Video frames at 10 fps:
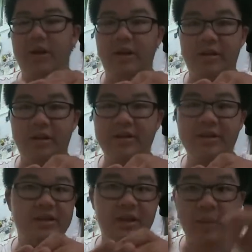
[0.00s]
Like, this
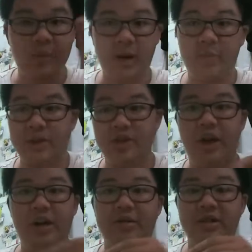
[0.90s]
is a public
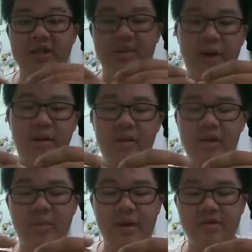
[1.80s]
channel despite the
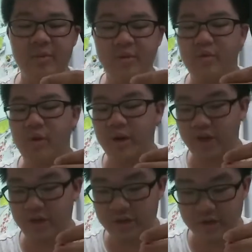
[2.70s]
amount of people
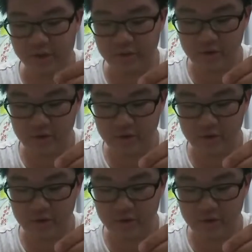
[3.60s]
watching, so,